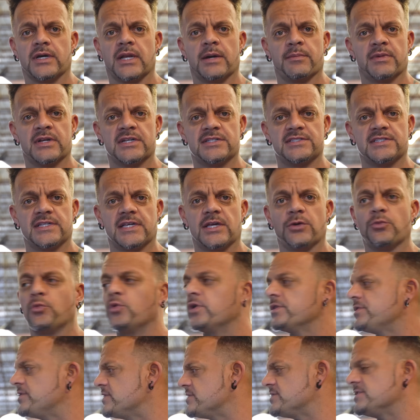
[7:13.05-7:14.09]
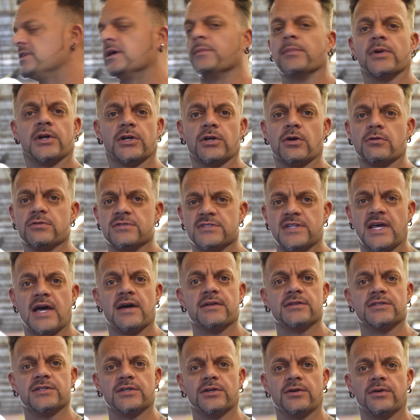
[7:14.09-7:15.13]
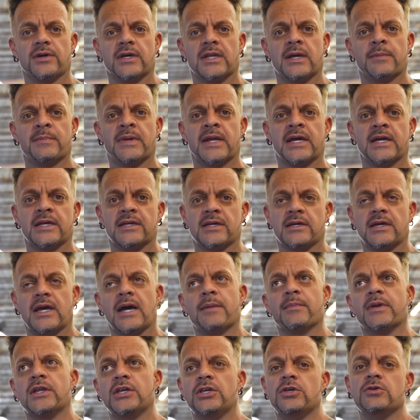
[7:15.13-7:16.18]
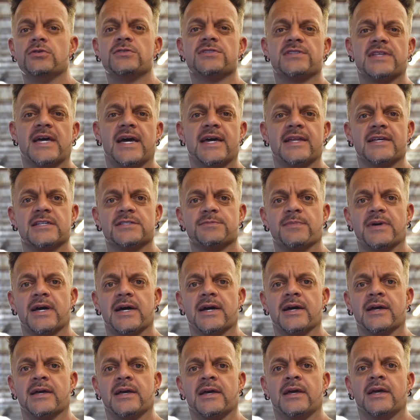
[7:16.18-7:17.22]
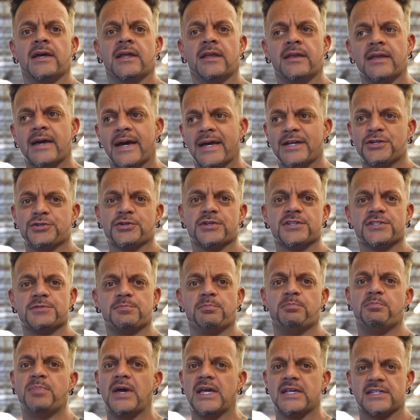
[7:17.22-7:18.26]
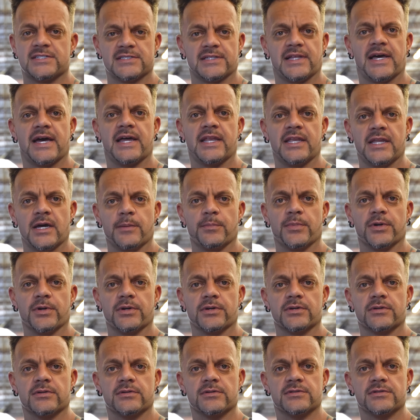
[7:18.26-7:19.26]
And I'm going to see what this number goes down to. And I'm going to use that as my nitrous baseline number.